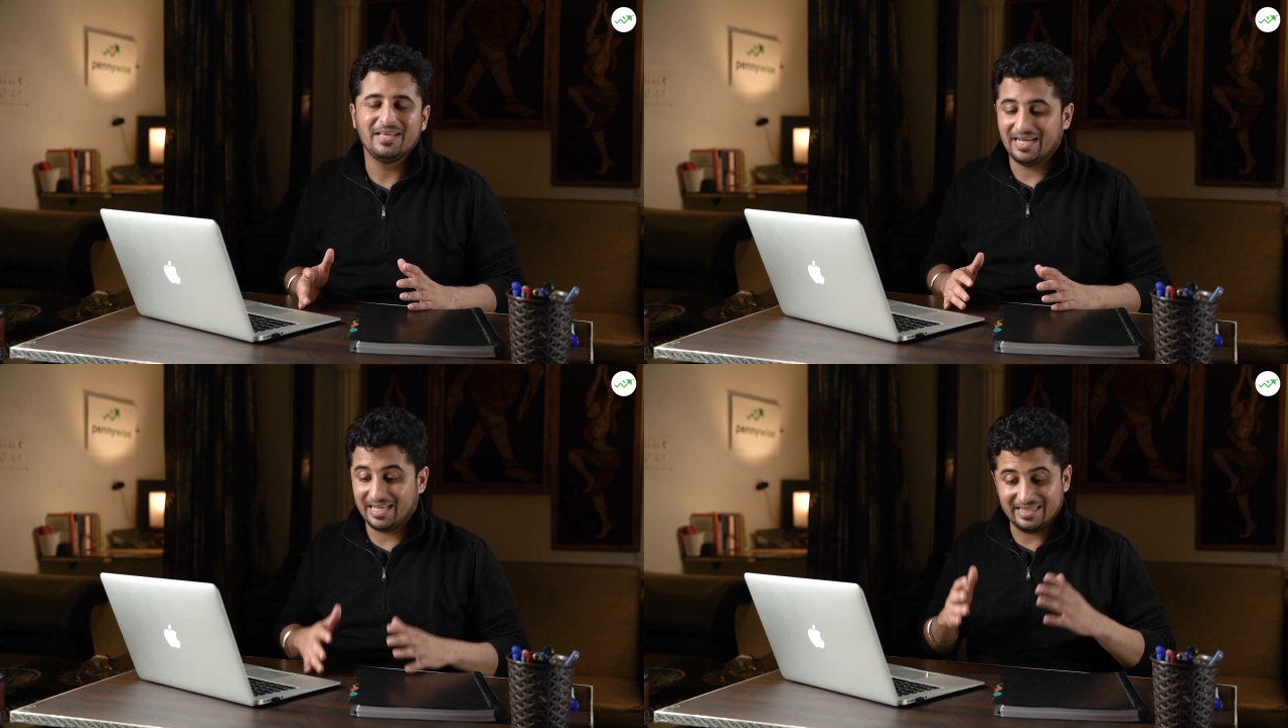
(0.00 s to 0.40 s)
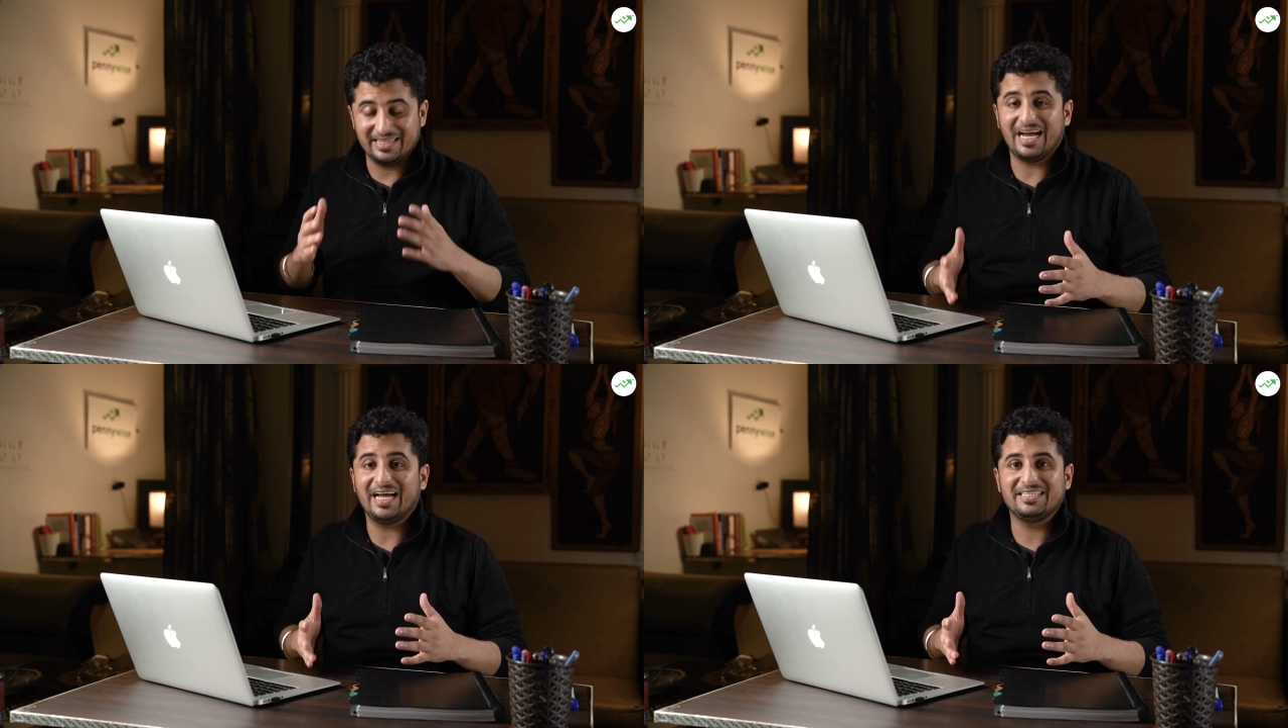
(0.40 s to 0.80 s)
And
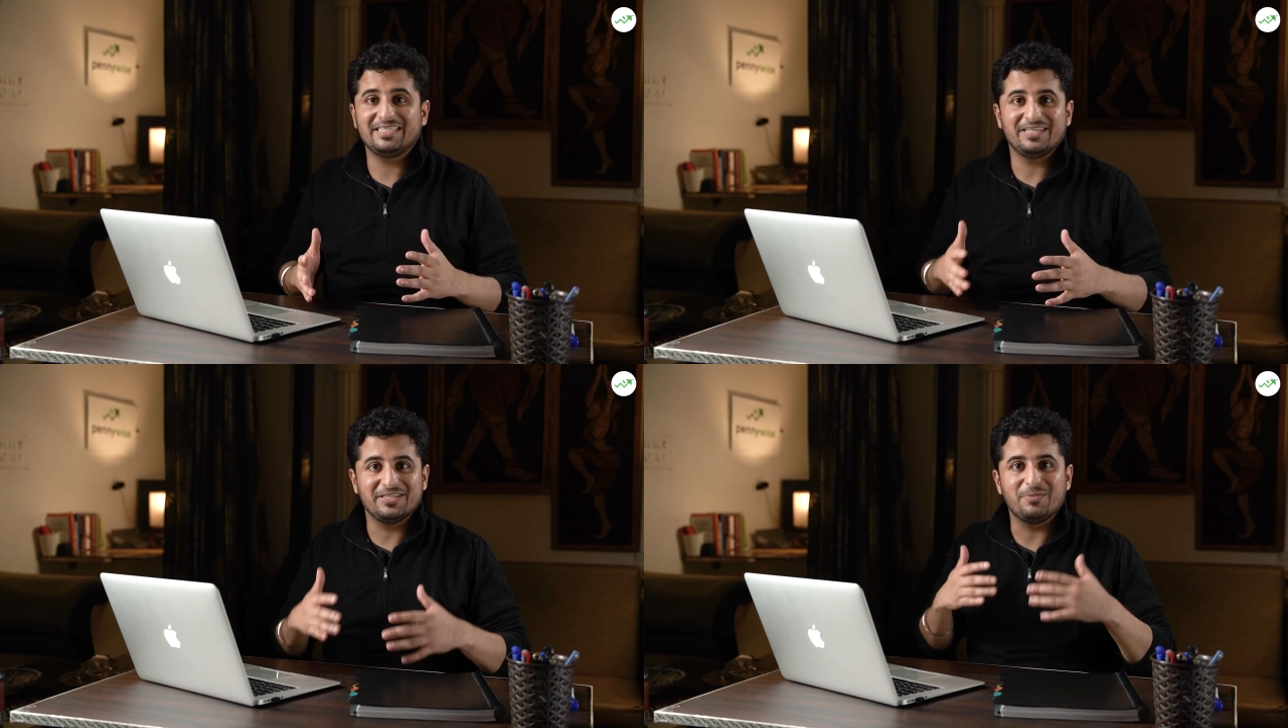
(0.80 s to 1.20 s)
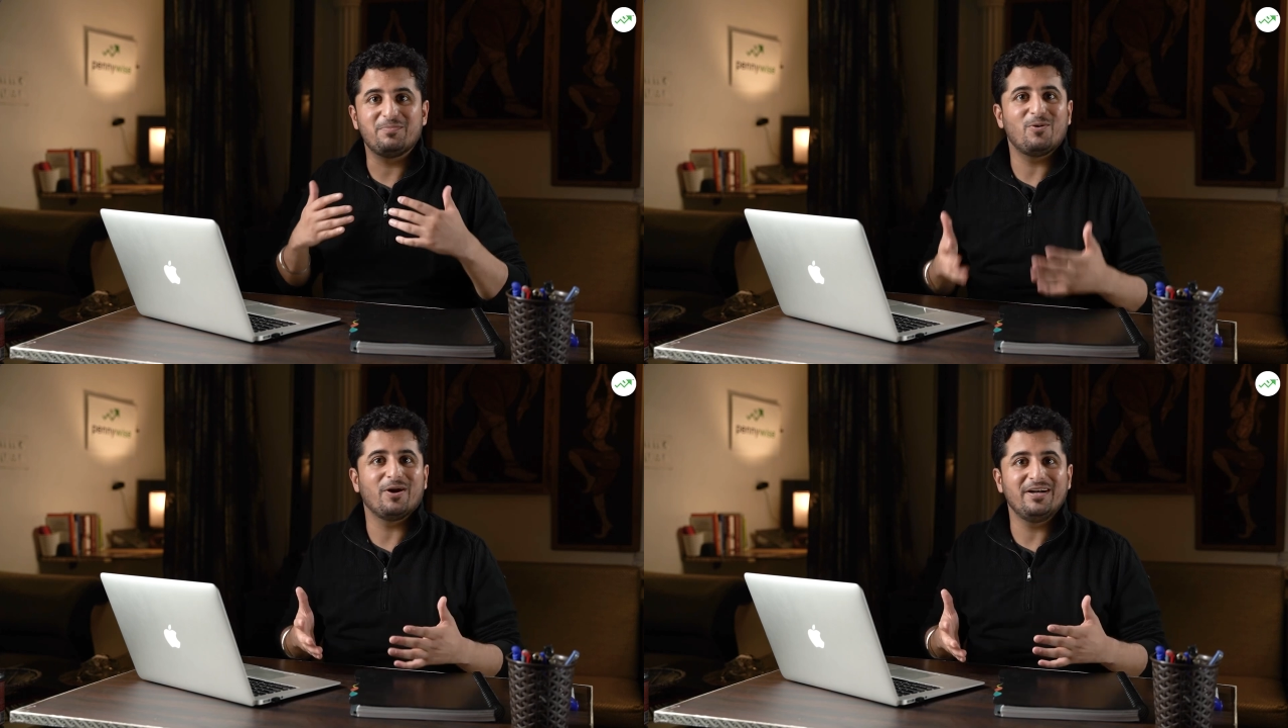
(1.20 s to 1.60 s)
that's the
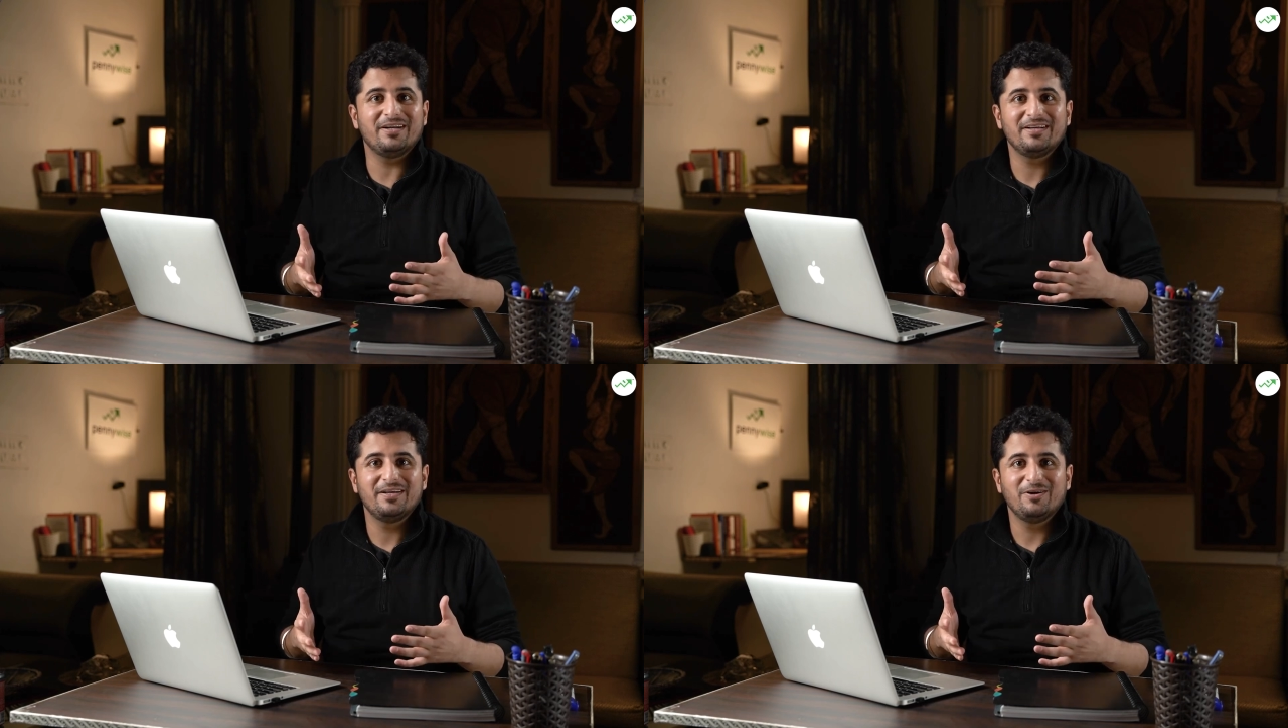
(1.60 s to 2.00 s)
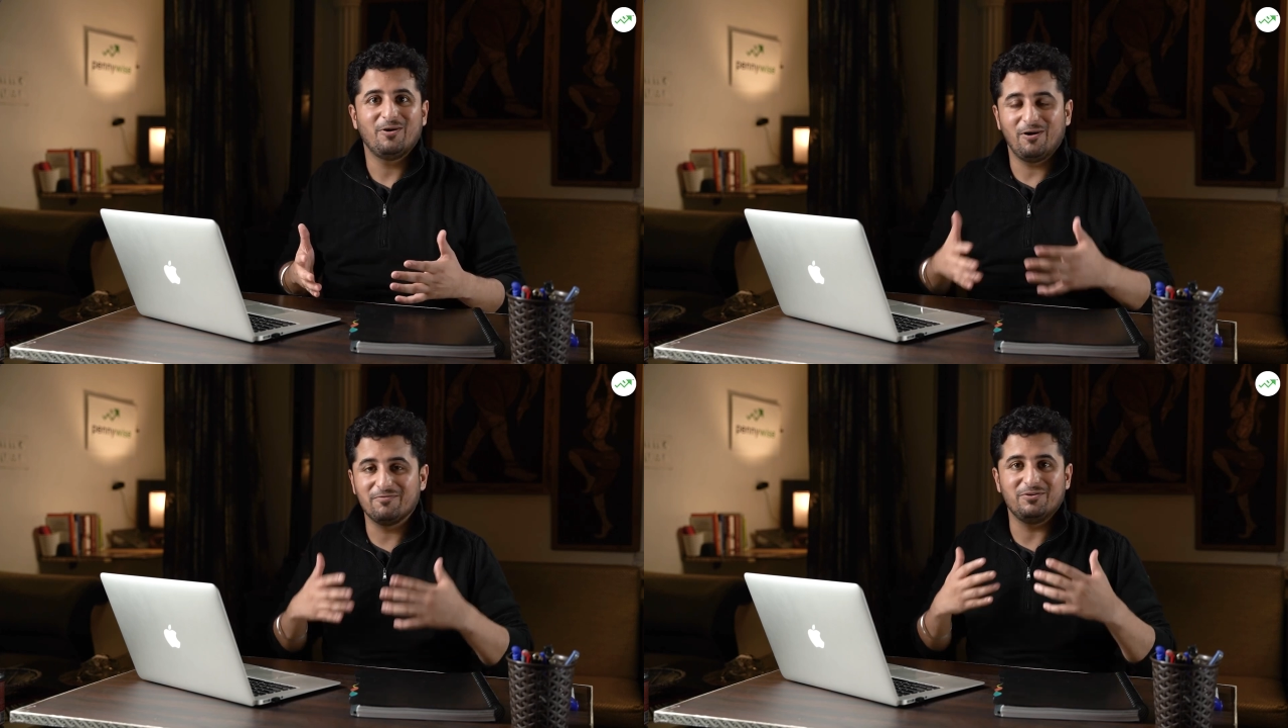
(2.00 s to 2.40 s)
point
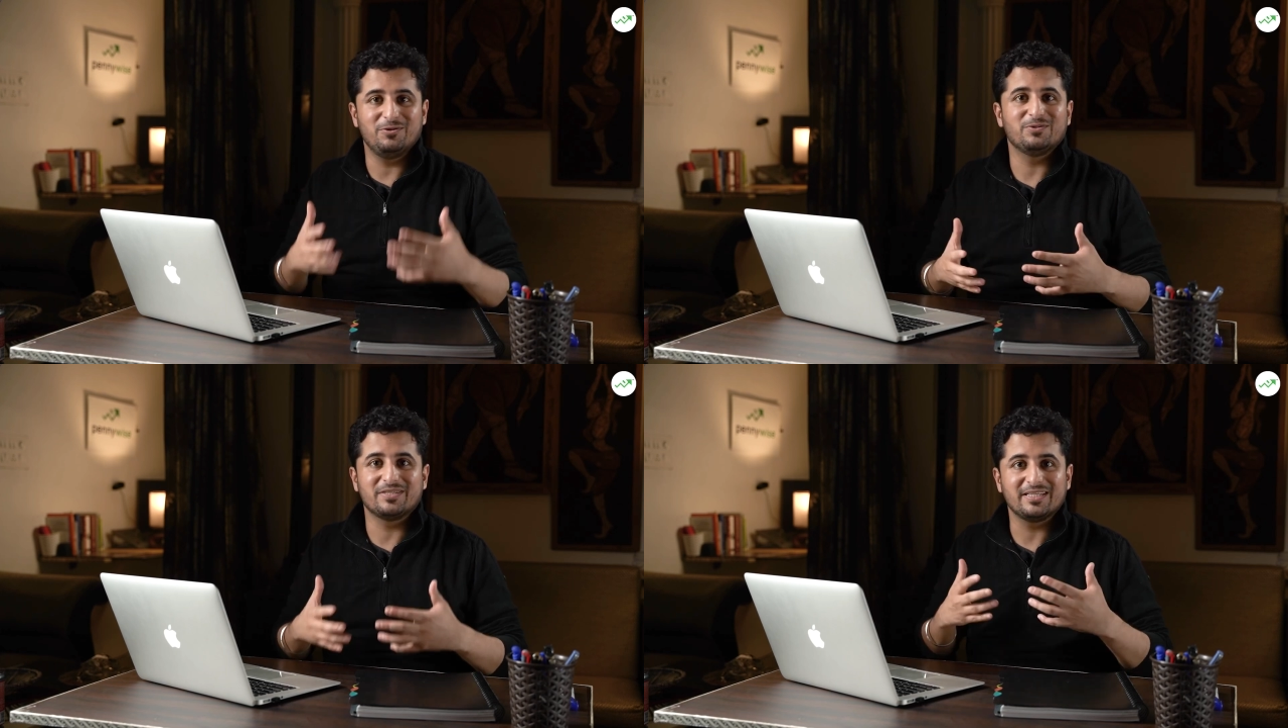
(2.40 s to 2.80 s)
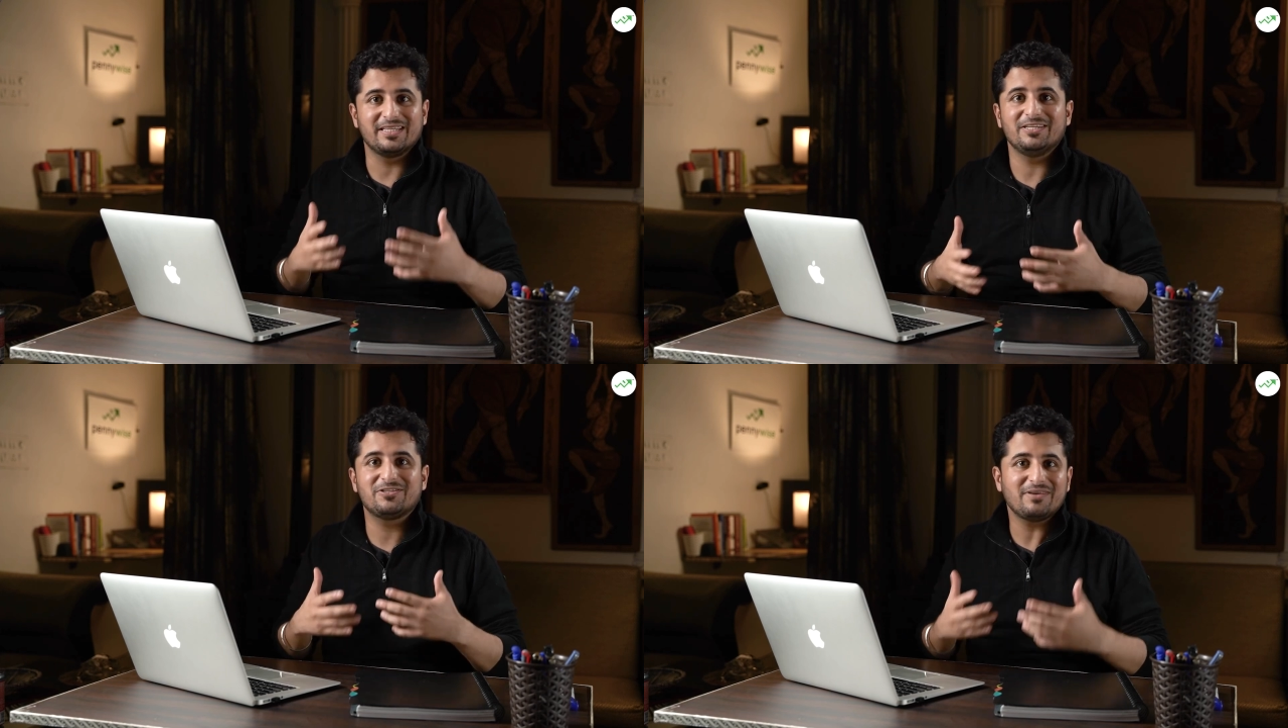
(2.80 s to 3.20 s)
of using
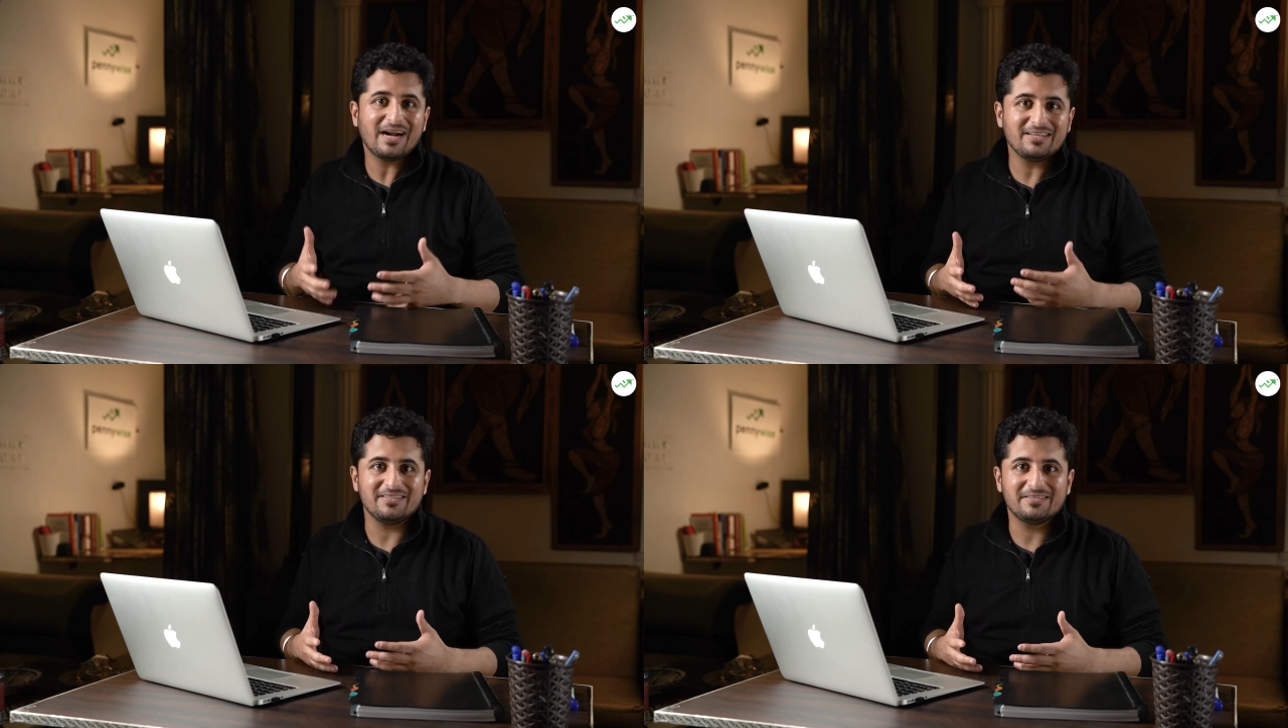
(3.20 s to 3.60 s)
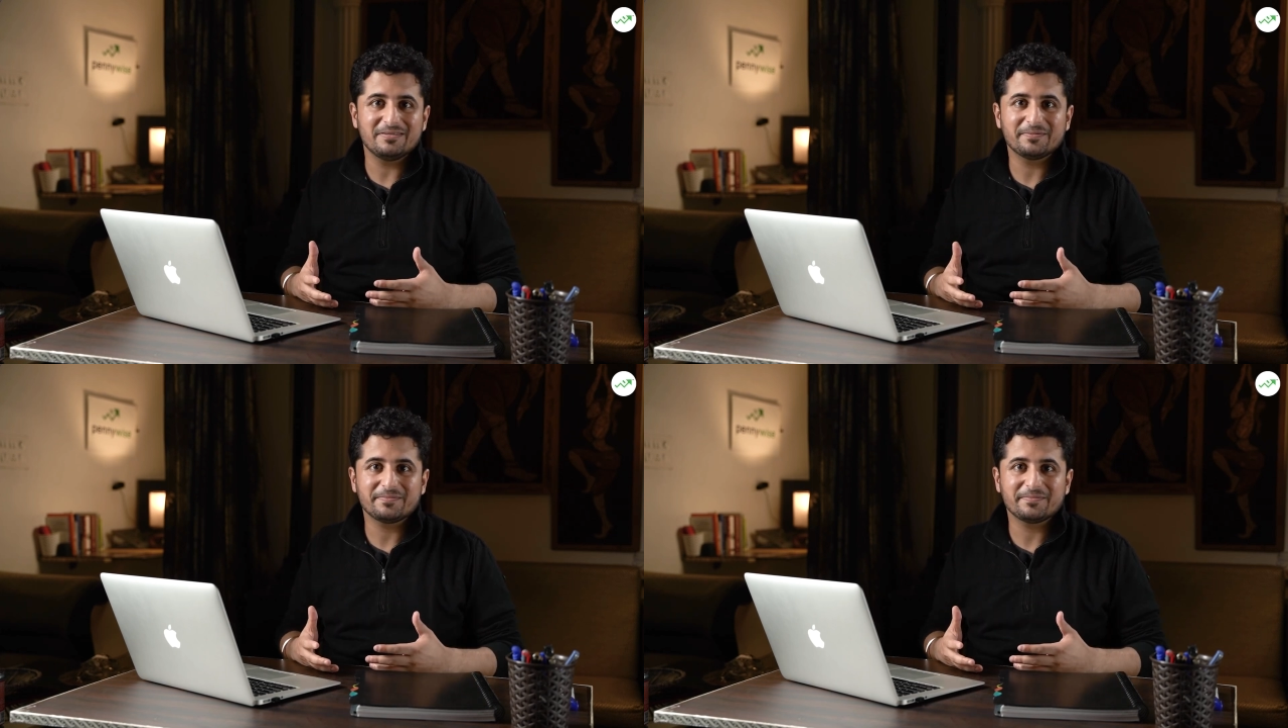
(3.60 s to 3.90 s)
these strategies.